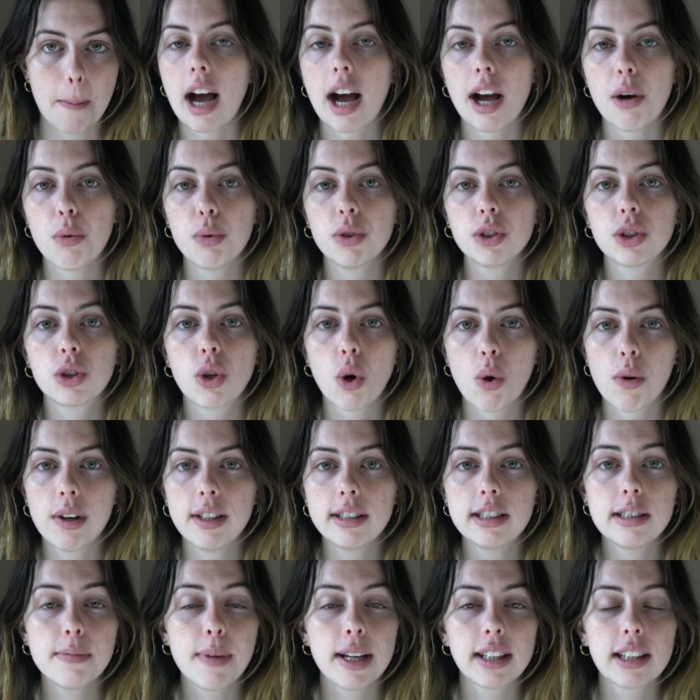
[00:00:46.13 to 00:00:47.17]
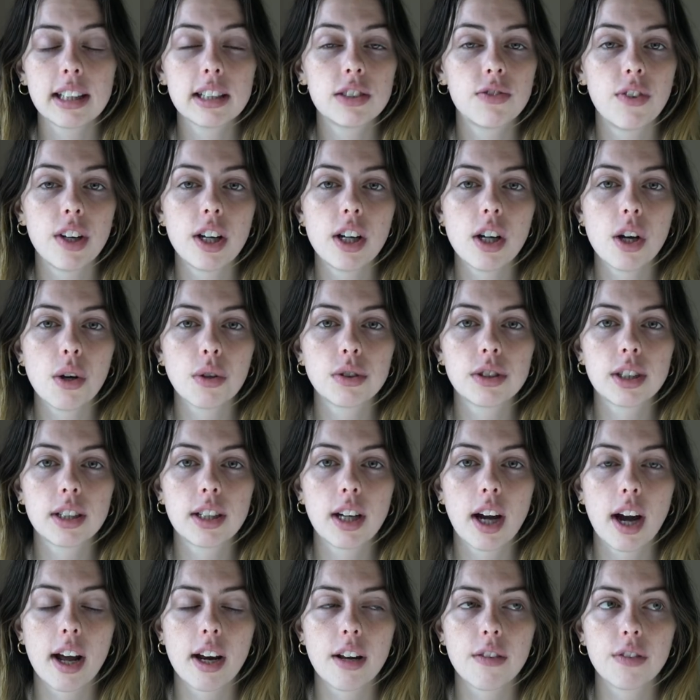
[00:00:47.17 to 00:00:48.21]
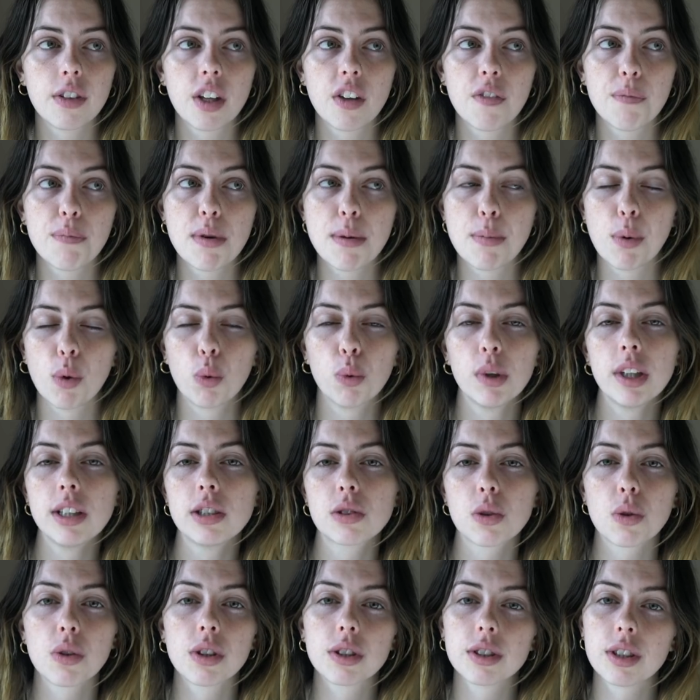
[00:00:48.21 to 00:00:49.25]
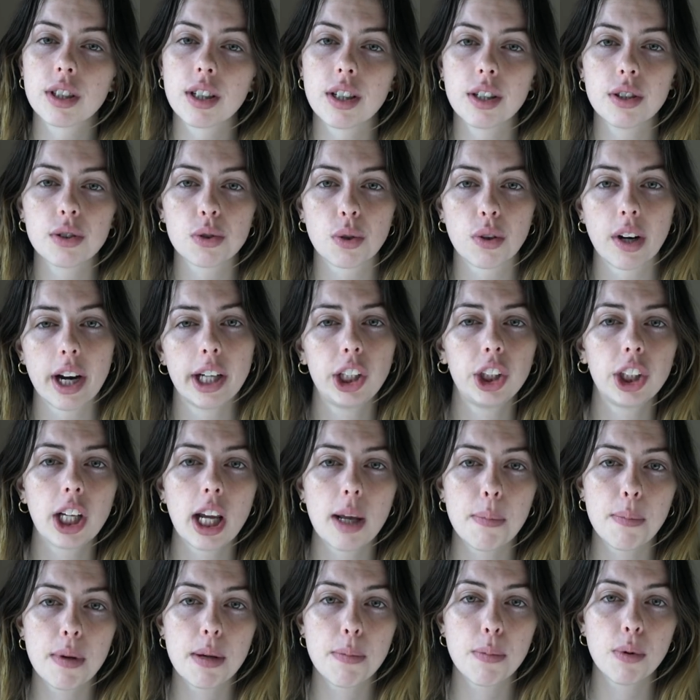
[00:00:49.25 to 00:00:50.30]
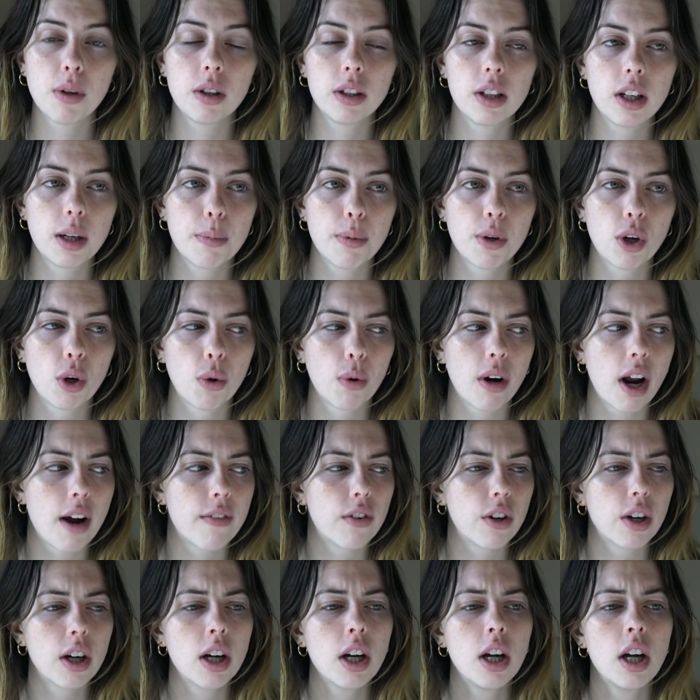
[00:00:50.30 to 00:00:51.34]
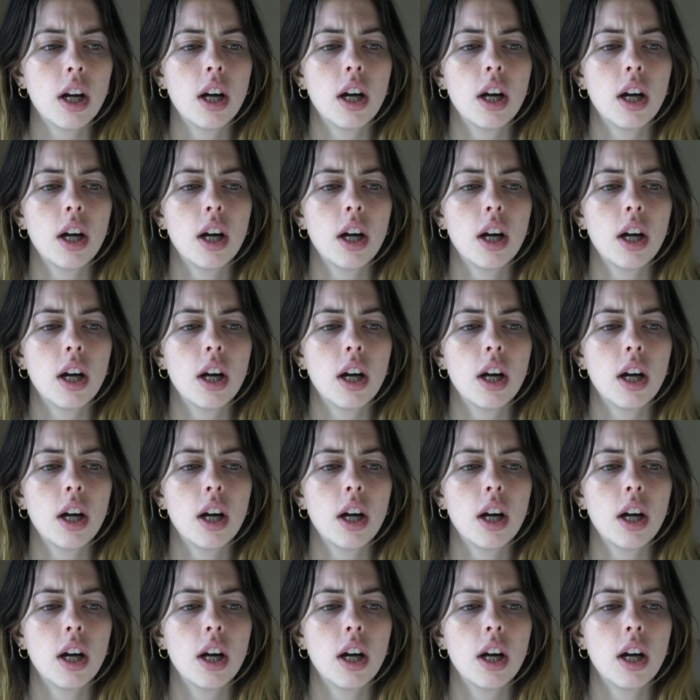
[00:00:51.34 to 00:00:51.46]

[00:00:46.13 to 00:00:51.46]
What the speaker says: I was going to make this video to kind of give people resources or educate people a little bit or whatever,